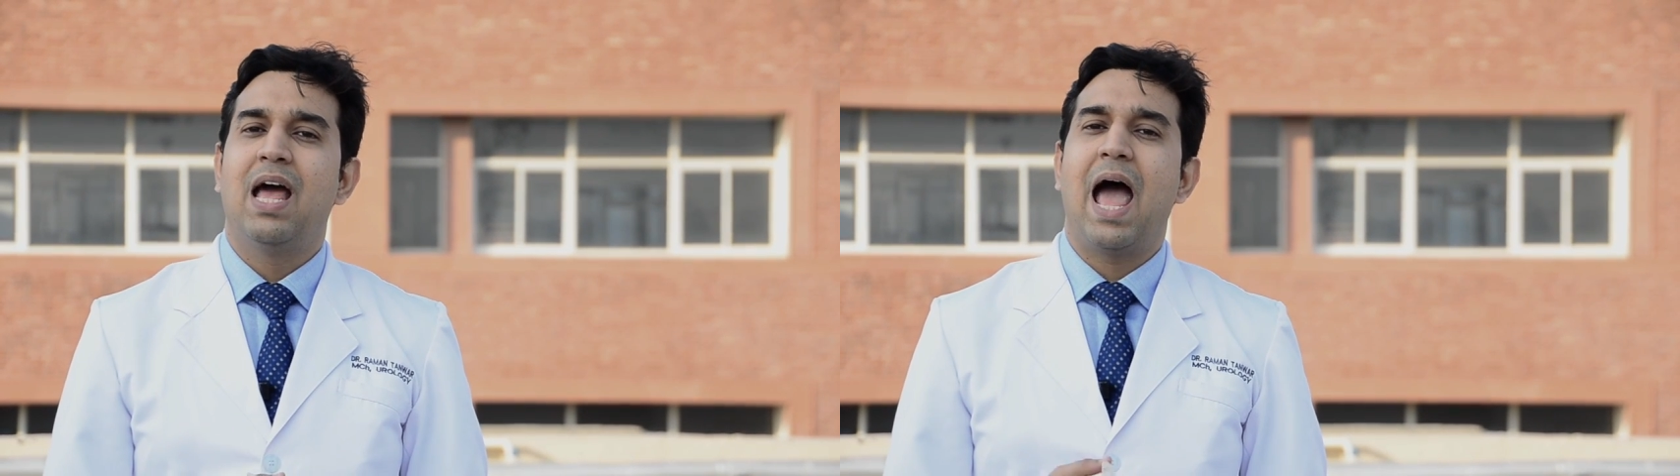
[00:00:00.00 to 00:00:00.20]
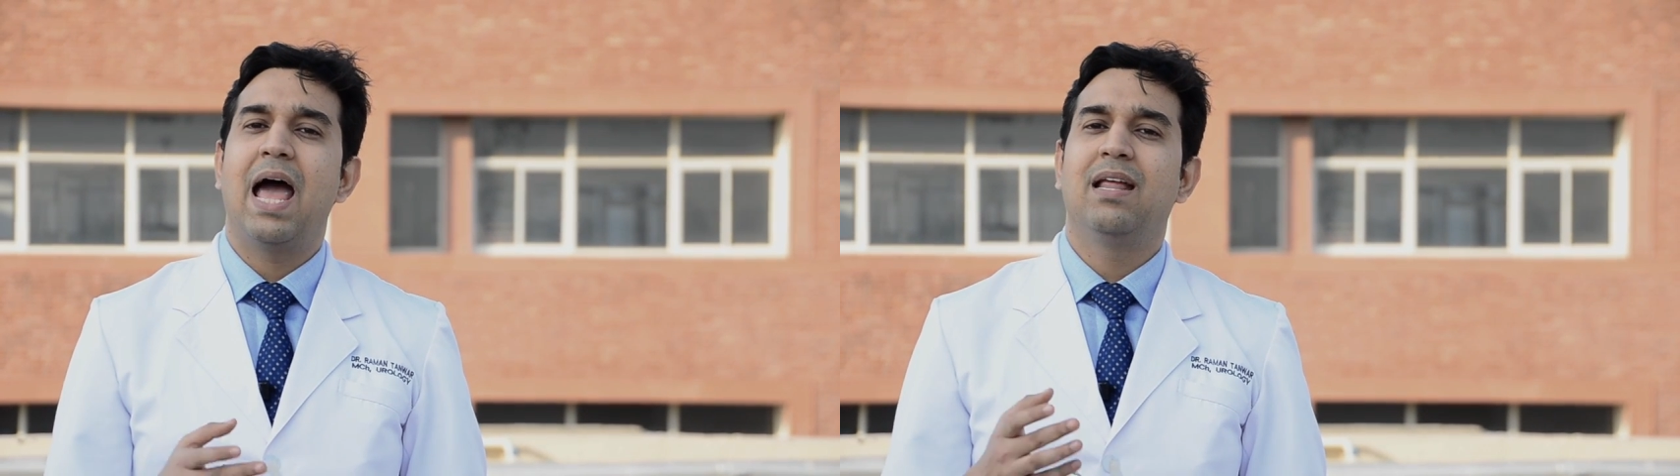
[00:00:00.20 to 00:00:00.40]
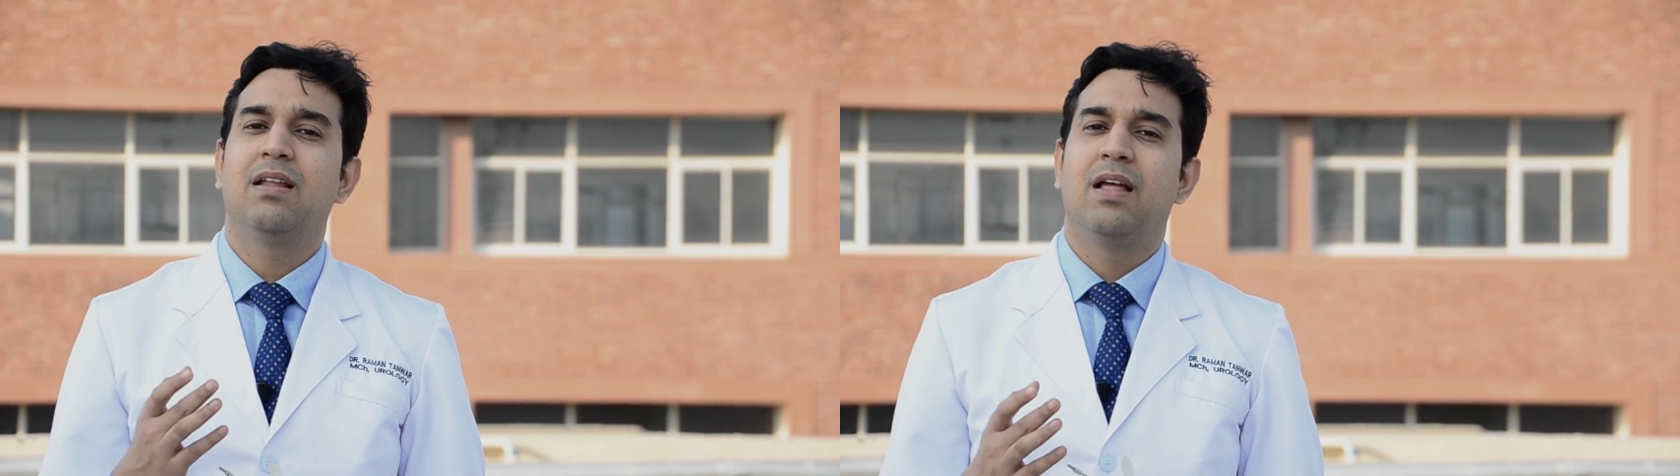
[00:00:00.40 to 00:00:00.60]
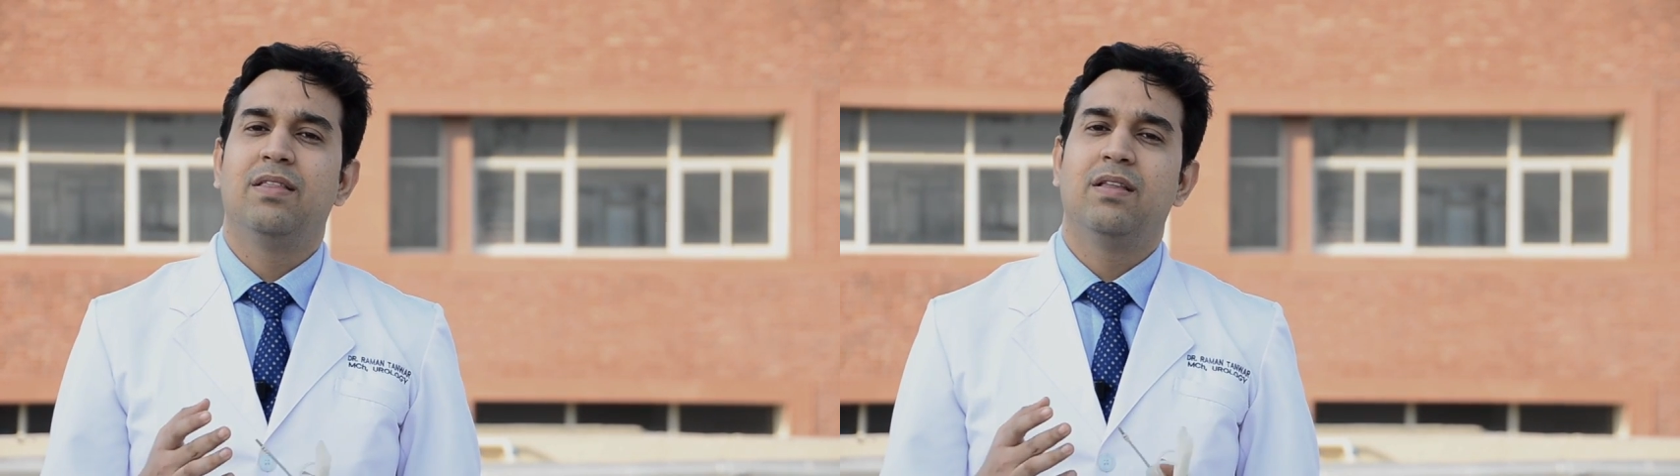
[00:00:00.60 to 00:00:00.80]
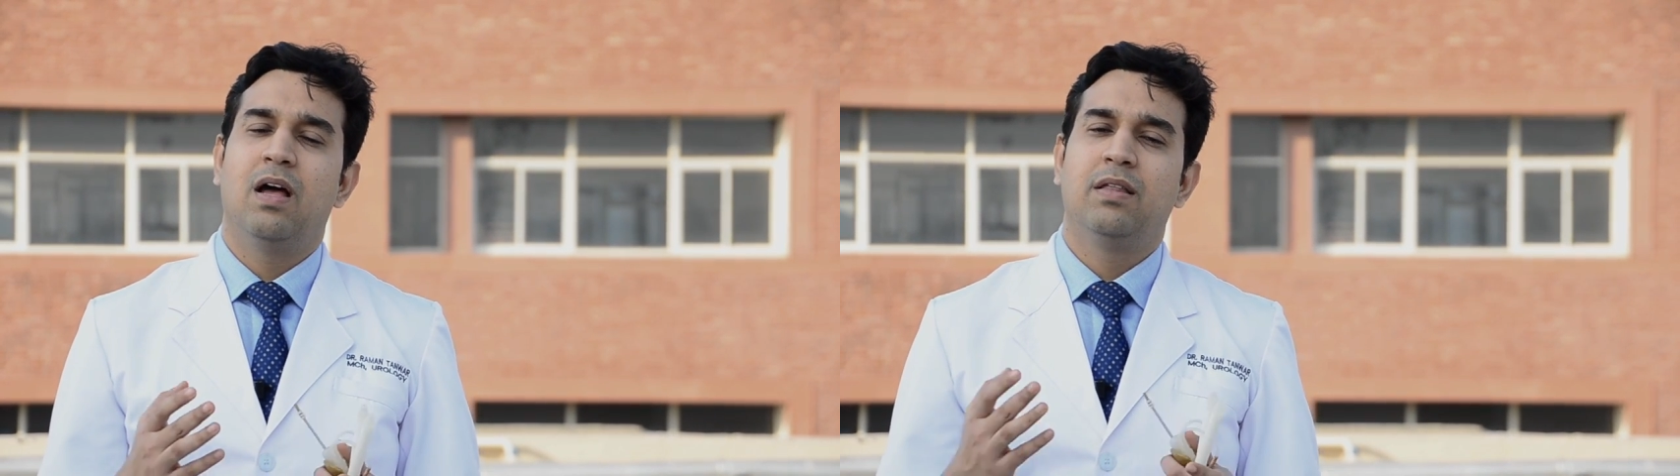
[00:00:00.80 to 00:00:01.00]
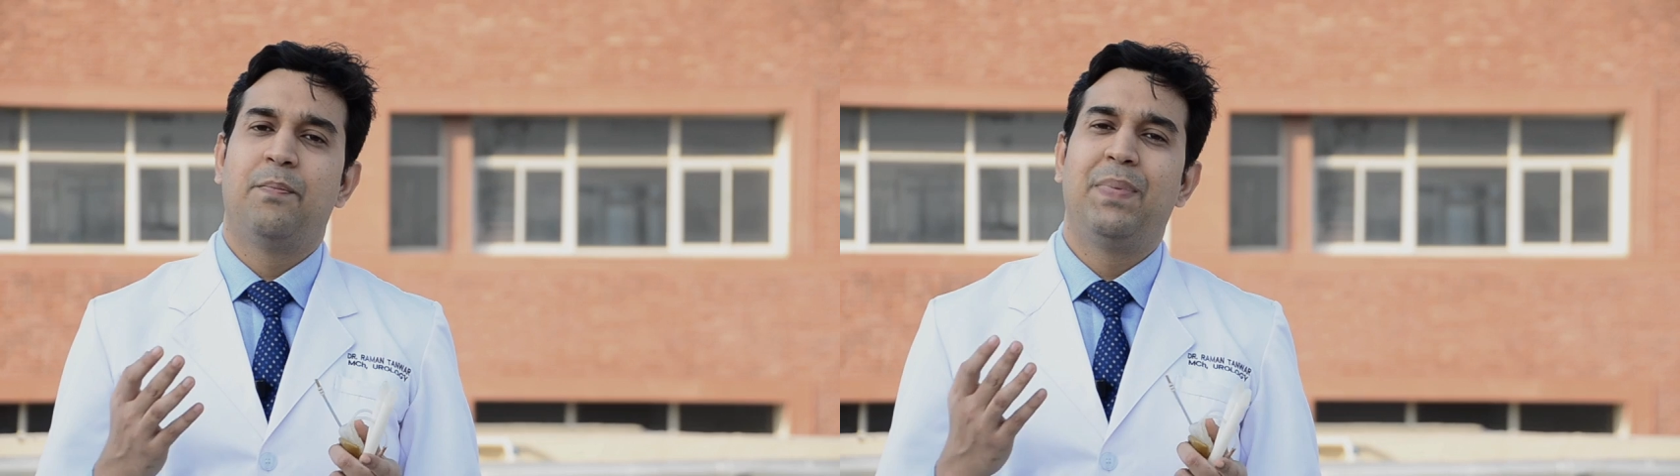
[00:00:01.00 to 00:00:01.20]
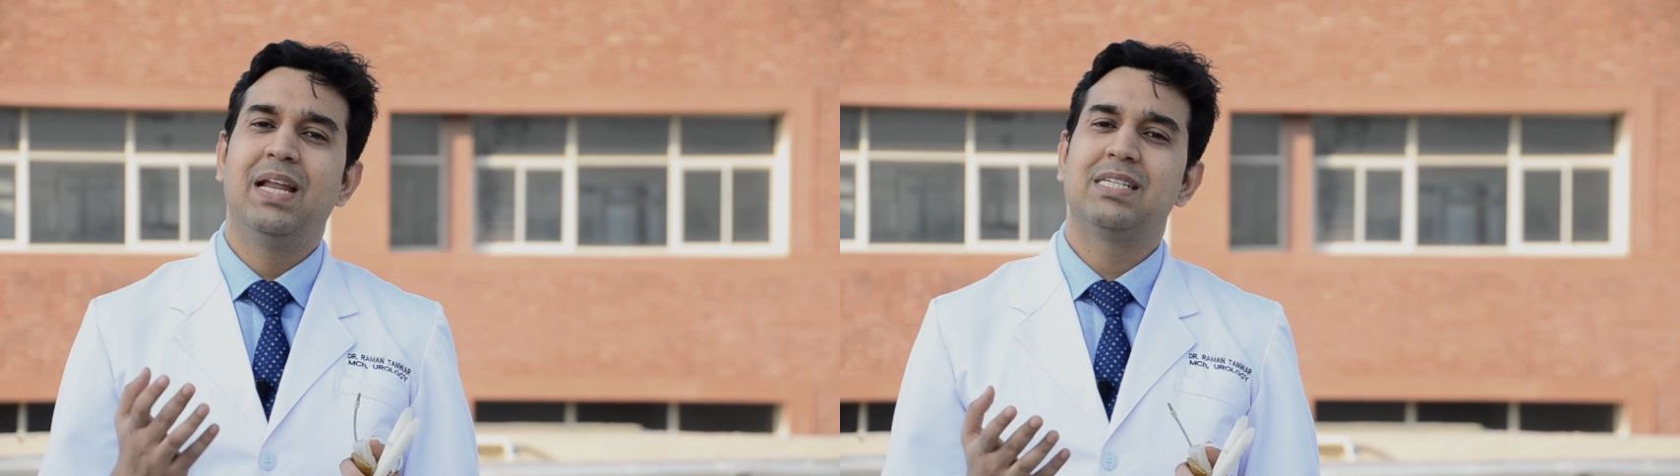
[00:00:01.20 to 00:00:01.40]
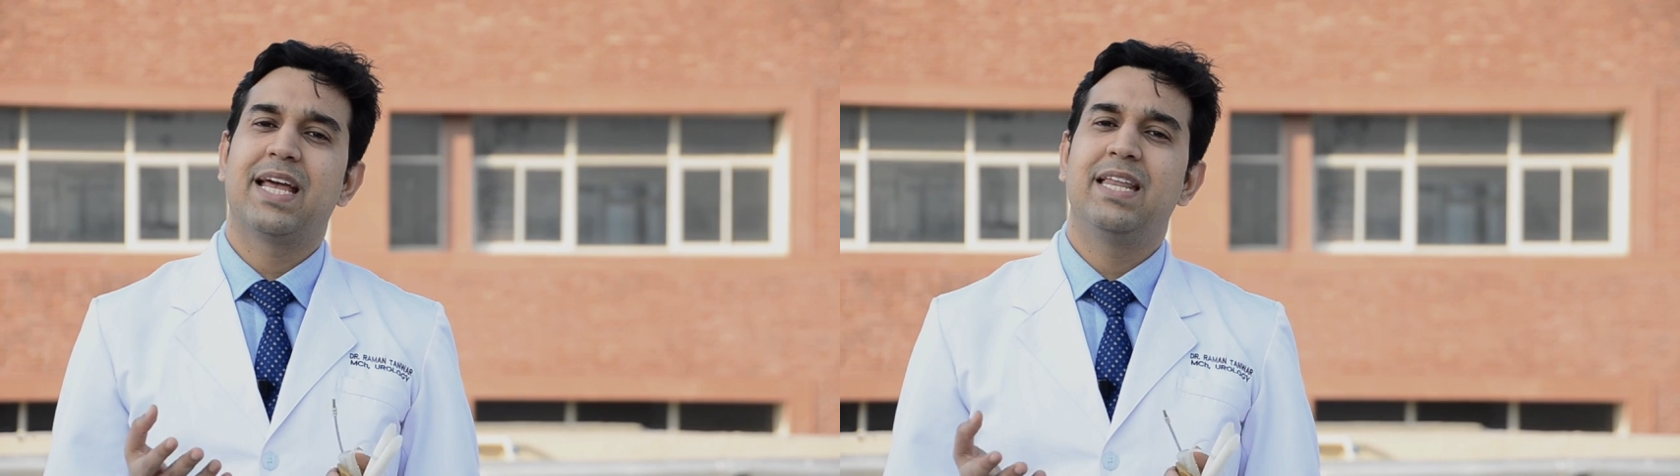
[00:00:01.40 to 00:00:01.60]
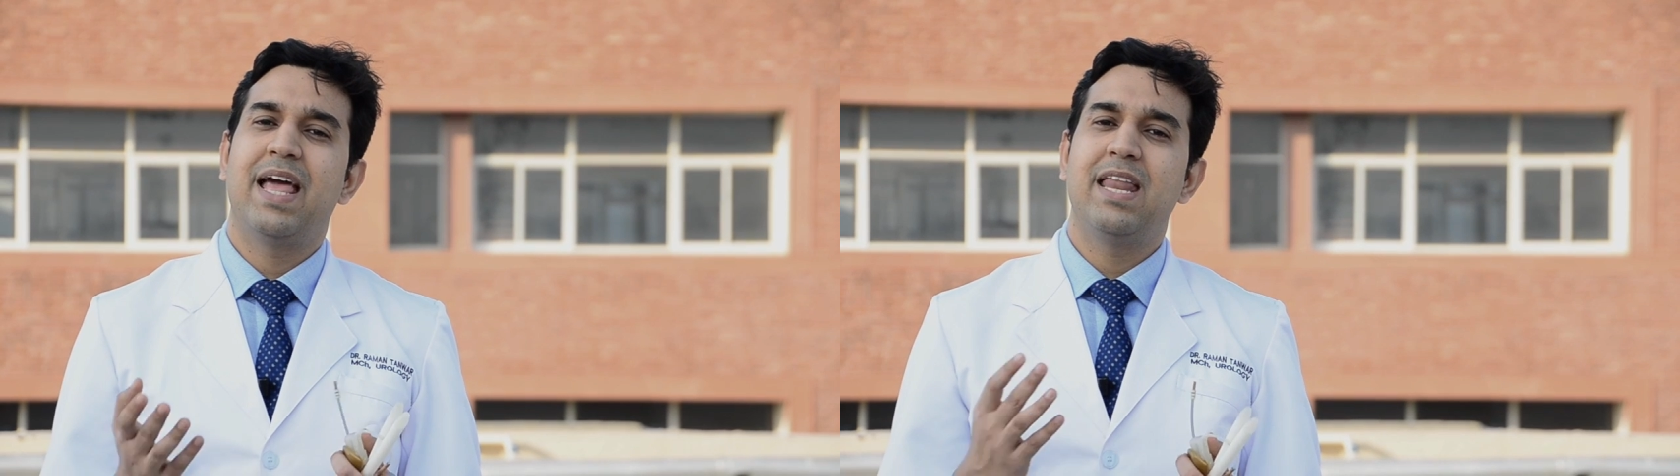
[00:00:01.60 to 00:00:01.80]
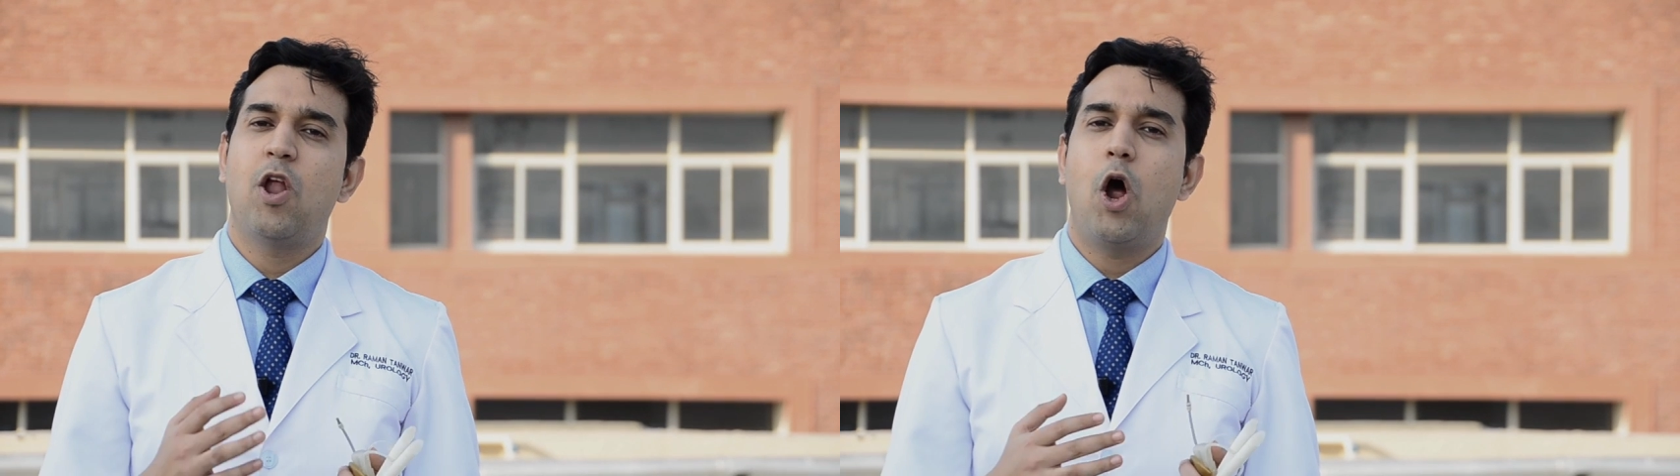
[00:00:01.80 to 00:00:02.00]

and the penis can then